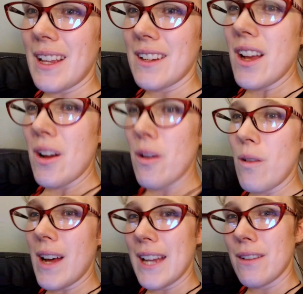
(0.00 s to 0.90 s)

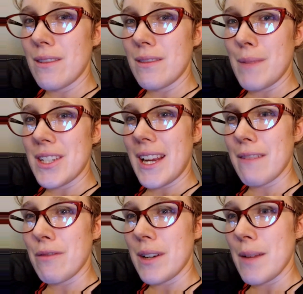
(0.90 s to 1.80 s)
no, I don't much
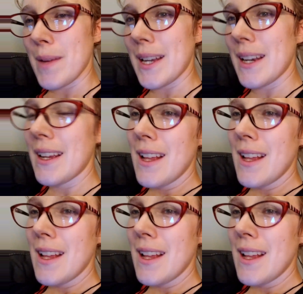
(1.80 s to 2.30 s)
care for it, but